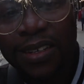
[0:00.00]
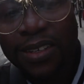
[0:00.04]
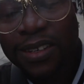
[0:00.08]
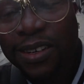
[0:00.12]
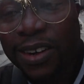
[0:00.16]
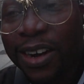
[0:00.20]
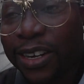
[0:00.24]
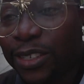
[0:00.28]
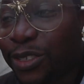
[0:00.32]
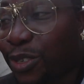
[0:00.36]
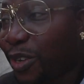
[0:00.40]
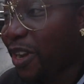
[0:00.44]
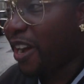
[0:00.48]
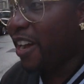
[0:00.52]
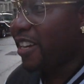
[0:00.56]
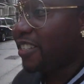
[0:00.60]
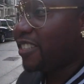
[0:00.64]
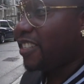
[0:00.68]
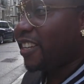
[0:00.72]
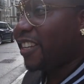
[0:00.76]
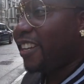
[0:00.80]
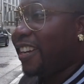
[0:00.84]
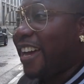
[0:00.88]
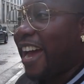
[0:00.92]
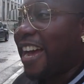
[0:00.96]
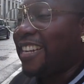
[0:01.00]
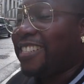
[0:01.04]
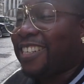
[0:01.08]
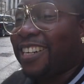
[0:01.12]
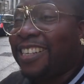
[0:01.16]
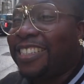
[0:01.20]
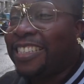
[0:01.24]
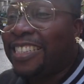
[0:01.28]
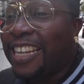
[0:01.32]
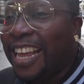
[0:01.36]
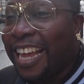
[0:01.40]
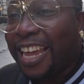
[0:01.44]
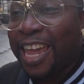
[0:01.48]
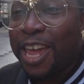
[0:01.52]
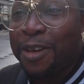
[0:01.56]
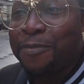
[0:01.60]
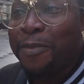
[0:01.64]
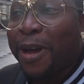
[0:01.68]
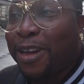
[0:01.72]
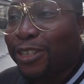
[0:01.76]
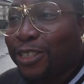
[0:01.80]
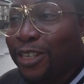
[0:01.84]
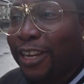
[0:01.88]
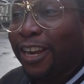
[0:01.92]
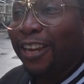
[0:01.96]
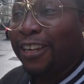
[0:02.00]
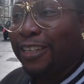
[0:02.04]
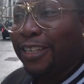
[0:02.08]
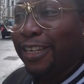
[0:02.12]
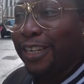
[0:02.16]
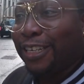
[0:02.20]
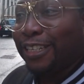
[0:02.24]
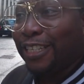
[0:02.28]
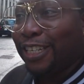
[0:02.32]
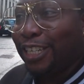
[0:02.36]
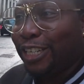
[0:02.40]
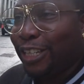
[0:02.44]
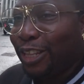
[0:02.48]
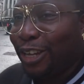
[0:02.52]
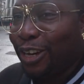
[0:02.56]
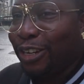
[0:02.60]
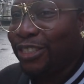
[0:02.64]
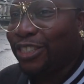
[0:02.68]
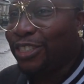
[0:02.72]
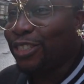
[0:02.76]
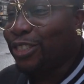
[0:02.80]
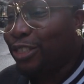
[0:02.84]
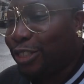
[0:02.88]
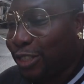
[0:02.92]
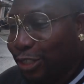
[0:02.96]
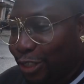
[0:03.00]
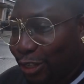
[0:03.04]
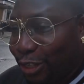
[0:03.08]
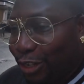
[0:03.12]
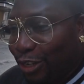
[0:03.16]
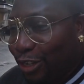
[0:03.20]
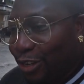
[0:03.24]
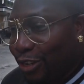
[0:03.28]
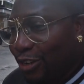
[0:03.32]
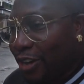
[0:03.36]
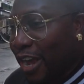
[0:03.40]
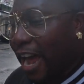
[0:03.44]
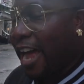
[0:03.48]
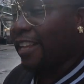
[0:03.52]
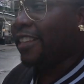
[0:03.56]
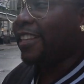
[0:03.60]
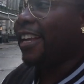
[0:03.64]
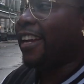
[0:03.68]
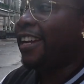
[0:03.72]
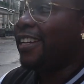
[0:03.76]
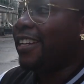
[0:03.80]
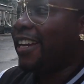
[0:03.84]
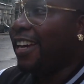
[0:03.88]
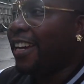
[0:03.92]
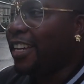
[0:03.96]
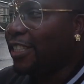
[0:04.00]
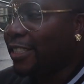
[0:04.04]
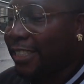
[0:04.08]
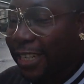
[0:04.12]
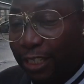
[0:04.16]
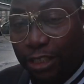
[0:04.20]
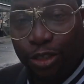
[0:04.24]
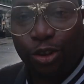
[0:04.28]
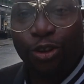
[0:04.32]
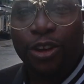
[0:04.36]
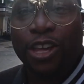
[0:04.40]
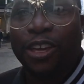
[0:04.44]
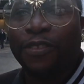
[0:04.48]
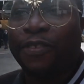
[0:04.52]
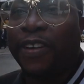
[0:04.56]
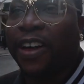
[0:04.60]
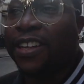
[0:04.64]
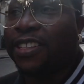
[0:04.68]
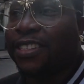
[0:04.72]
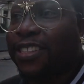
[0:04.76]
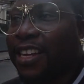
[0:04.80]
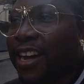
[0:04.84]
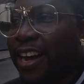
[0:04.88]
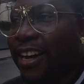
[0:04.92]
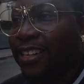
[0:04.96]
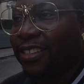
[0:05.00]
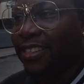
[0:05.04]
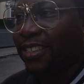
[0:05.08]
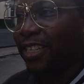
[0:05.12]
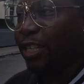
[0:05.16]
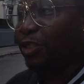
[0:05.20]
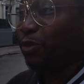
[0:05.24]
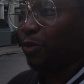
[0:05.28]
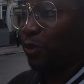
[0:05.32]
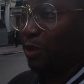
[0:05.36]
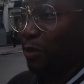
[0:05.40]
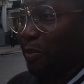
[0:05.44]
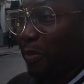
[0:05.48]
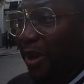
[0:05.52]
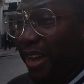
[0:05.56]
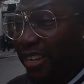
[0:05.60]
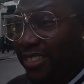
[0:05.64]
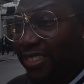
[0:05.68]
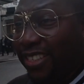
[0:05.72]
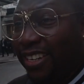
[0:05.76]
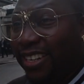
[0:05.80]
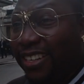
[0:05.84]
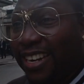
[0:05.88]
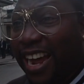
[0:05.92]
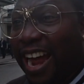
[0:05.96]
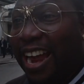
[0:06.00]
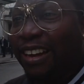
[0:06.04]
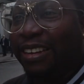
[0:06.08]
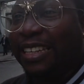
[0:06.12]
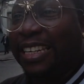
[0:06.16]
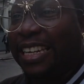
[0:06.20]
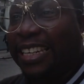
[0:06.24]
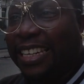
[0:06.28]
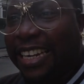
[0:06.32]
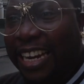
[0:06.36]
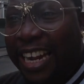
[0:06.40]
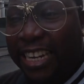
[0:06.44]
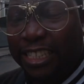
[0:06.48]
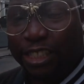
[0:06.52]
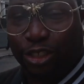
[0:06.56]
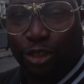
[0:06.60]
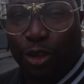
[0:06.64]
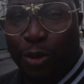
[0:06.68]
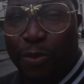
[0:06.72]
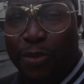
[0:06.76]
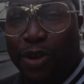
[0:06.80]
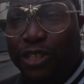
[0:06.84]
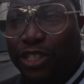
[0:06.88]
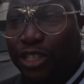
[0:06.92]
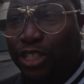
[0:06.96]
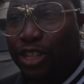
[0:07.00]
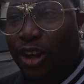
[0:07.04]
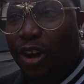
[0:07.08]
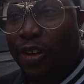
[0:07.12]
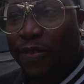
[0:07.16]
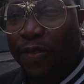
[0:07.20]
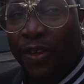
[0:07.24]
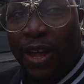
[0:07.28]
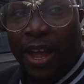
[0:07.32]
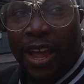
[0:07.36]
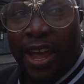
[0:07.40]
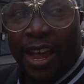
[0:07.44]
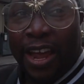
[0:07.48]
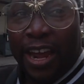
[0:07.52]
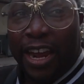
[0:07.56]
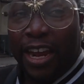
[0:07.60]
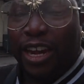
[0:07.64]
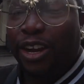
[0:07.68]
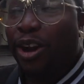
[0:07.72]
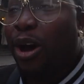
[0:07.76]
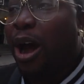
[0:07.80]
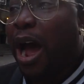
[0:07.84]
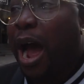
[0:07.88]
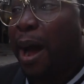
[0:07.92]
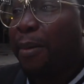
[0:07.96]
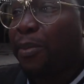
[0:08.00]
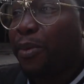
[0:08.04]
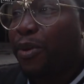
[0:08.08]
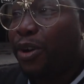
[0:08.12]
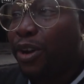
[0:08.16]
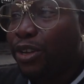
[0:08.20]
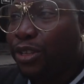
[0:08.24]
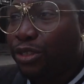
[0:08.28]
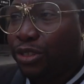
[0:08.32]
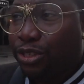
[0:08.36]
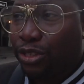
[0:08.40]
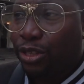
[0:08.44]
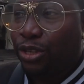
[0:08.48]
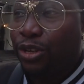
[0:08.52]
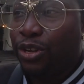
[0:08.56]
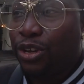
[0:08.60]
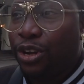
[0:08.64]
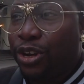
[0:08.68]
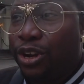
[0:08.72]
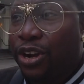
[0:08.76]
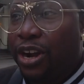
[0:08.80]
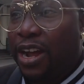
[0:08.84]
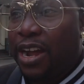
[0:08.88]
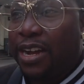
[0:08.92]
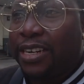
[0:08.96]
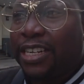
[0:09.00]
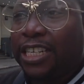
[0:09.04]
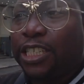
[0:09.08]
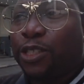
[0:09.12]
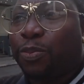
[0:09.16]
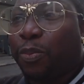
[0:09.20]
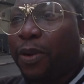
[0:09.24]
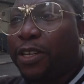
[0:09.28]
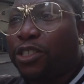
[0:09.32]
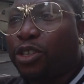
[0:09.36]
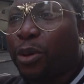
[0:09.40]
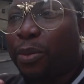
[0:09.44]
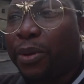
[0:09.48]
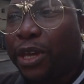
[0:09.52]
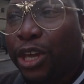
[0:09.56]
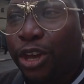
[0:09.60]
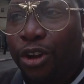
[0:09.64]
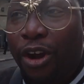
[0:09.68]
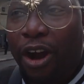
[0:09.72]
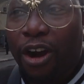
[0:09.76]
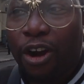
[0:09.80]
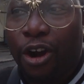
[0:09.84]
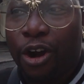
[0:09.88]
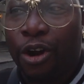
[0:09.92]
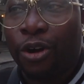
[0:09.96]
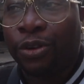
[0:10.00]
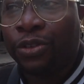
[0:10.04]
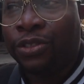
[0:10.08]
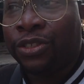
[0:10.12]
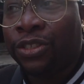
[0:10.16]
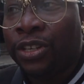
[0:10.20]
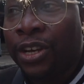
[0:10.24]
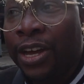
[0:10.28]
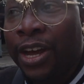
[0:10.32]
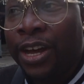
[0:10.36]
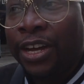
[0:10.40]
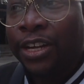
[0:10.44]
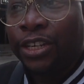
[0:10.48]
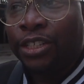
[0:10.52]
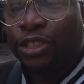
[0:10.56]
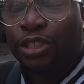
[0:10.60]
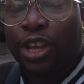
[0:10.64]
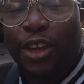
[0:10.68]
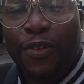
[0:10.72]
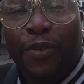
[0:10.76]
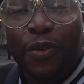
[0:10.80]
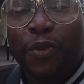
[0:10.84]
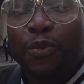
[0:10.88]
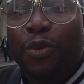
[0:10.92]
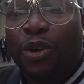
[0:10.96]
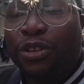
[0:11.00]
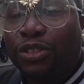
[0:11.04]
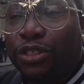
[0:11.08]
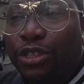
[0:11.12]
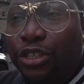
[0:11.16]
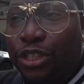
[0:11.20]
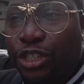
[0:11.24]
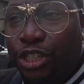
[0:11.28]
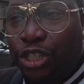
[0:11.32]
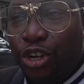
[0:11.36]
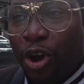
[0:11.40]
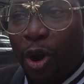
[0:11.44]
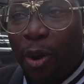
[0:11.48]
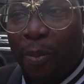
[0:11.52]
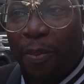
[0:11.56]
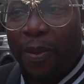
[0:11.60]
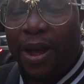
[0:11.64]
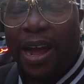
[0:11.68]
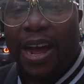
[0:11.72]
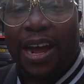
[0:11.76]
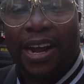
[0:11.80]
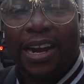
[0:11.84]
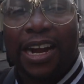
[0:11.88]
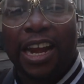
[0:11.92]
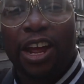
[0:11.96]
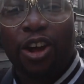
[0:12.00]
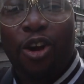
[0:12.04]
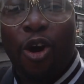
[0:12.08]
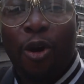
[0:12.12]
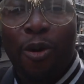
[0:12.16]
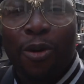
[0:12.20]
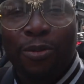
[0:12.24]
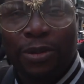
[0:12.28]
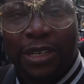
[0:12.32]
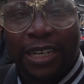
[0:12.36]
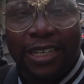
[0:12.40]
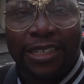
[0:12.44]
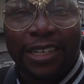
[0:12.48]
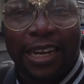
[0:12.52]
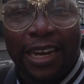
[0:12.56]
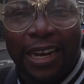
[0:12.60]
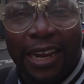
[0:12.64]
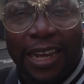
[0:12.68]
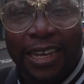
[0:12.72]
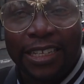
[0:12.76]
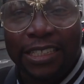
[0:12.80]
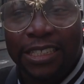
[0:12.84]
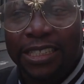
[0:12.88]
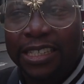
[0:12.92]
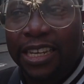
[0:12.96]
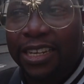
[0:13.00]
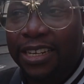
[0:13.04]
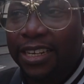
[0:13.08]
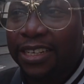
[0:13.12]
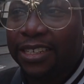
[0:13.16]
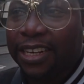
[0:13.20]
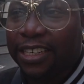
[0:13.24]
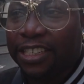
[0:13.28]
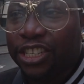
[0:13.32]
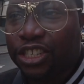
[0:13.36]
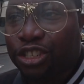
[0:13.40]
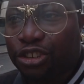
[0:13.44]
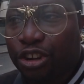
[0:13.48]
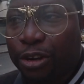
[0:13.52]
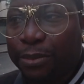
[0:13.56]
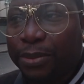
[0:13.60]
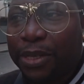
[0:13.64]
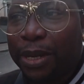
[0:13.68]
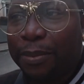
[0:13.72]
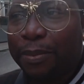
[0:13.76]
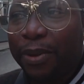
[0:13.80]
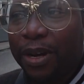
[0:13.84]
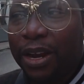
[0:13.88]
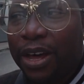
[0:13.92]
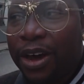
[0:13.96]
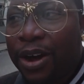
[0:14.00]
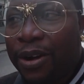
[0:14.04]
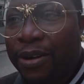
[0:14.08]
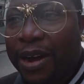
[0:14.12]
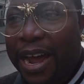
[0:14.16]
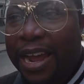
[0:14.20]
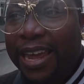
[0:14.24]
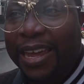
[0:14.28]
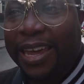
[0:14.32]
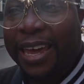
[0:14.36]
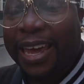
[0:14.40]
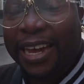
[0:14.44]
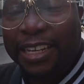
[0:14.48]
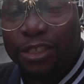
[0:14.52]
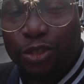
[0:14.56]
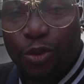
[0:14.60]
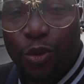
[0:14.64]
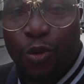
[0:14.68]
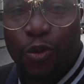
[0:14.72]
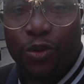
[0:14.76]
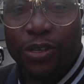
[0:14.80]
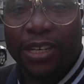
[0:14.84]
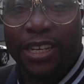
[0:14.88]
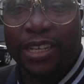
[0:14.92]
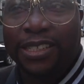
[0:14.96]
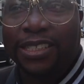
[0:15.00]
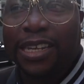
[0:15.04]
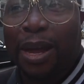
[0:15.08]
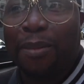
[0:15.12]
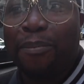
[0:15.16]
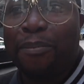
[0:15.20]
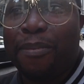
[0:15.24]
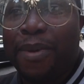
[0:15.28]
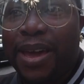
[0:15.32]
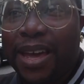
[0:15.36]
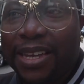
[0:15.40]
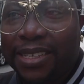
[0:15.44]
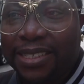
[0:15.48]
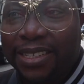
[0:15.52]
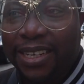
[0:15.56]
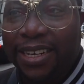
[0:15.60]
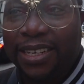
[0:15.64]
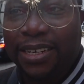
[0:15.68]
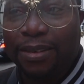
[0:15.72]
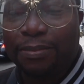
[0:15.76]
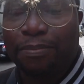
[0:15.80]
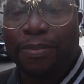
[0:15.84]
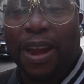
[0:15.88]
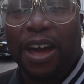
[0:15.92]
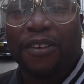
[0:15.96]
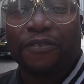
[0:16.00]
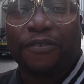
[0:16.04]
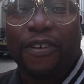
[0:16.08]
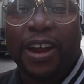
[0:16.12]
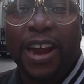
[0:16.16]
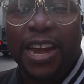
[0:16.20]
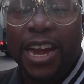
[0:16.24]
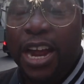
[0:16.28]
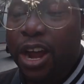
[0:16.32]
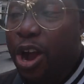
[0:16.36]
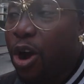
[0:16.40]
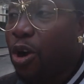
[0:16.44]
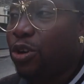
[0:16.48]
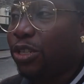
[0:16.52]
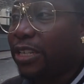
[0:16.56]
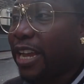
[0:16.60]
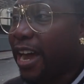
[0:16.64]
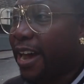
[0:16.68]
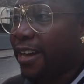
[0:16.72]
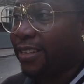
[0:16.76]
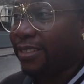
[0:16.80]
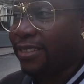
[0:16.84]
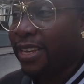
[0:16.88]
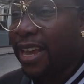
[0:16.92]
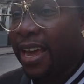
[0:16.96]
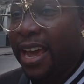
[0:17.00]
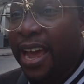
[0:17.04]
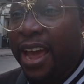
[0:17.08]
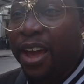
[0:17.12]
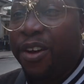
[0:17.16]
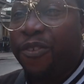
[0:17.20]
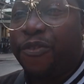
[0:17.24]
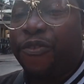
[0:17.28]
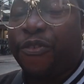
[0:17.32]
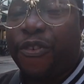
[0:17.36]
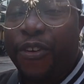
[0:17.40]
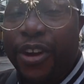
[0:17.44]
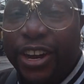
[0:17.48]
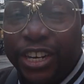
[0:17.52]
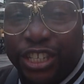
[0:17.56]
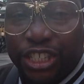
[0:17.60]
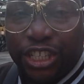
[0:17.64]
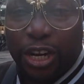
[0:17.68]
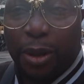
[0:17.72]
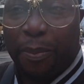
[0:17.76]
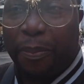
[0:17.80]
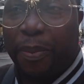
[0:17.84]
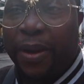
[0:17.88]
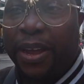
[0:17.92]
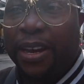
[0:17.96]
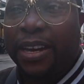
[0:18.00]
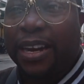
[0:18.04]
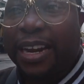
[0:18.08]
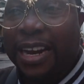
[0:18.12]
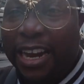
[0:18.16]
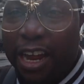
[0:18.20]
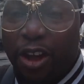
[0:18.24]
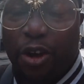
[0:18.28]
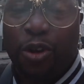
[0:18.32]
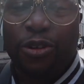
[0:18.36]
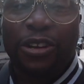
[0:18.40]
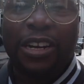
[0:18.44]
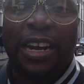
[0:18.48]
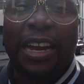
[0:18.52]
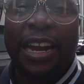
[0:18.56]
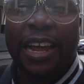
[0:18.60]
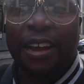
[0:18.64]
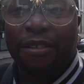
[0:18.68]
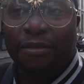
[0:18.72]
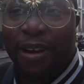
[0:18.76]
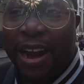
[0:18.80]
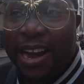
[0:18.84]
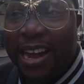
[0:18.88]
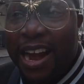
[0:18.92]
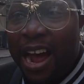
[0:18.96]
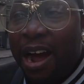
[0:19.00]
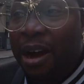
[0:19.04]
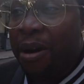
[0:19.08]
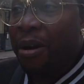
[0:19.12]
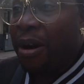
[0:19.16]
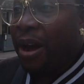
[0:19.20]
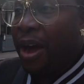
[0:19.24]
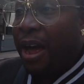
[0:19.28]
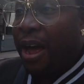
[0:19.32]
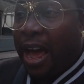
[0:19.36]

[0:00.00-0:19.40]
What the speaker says: Alright, so guys, I just came back to London, you know, just to attend a TikTok event, guys. It was amazing. I did learn so much stuff. You know, I'm going to display some QR codes. So if you want to shop, click on in the link in the description below and get all this amazing Black Friday code, guys. Free shipping. Click on the link right now.